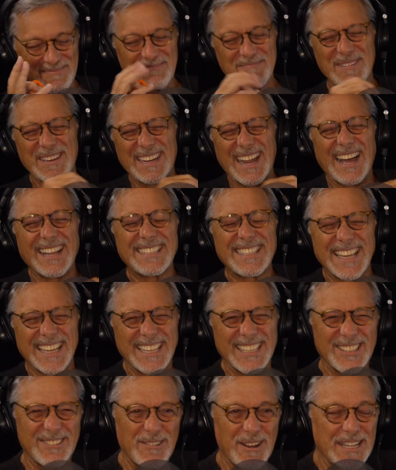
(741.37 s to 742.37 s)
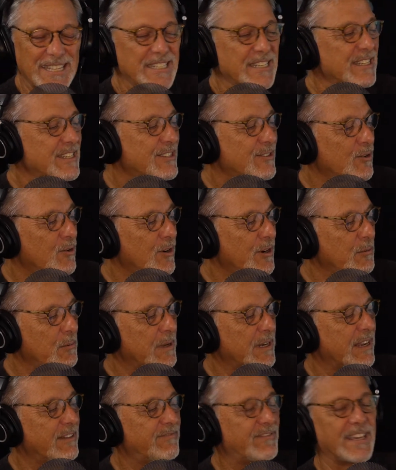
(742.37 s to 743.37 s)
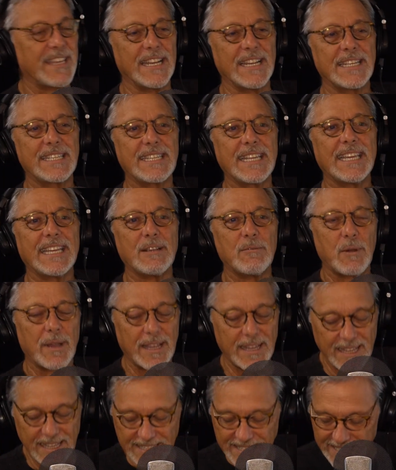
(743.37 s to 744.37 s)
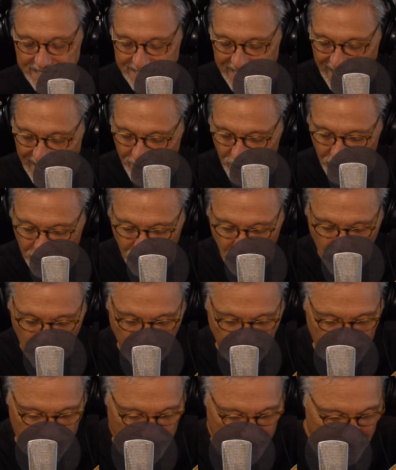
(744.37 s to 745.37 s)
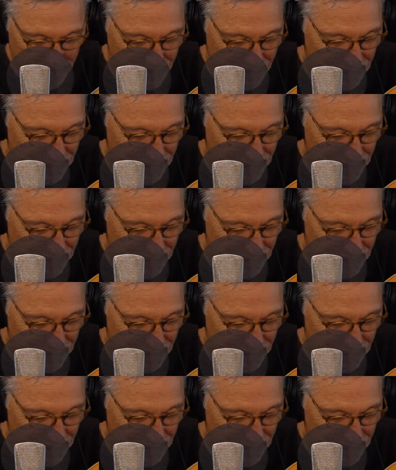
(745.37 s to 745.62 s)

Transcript: But I'll tell you the rest of the story when I finished. Anyway, this is how it went.